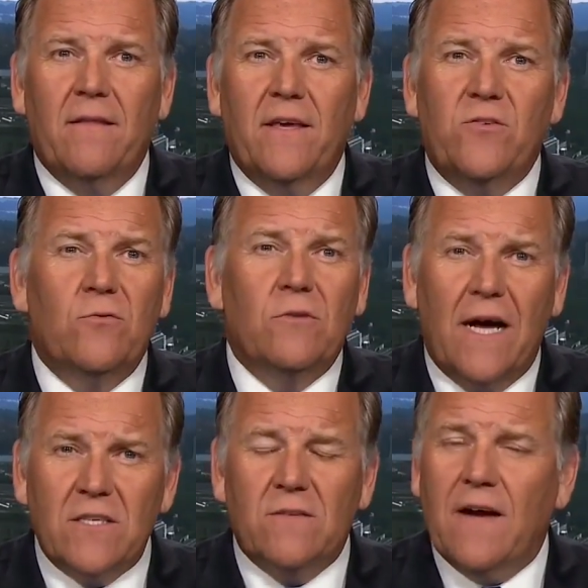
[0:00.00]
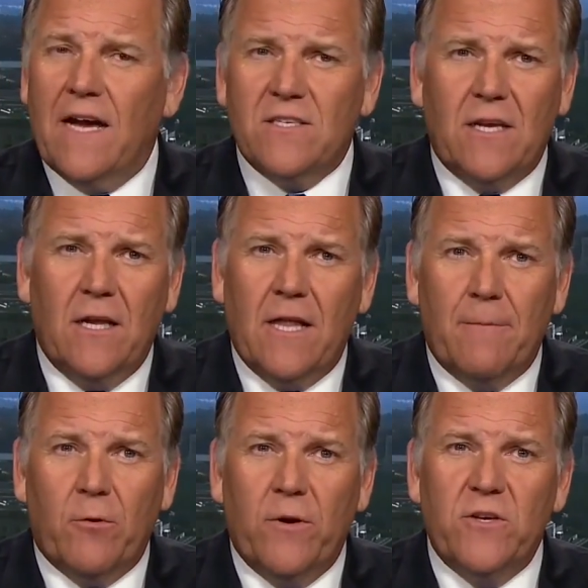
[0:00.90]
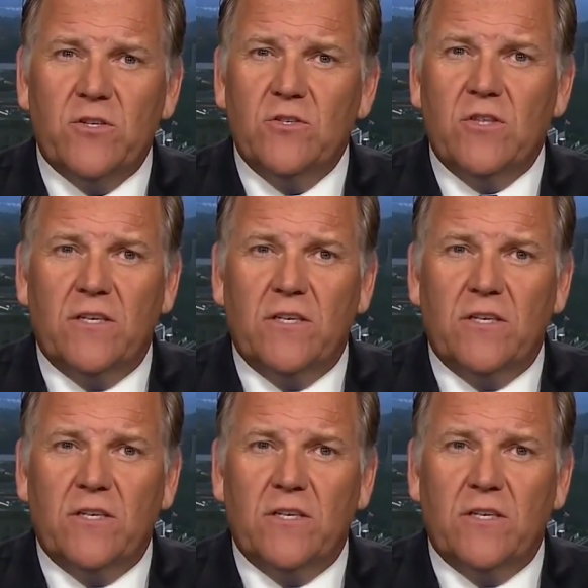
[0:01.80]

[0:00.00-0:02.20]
They do lots of hostile operations.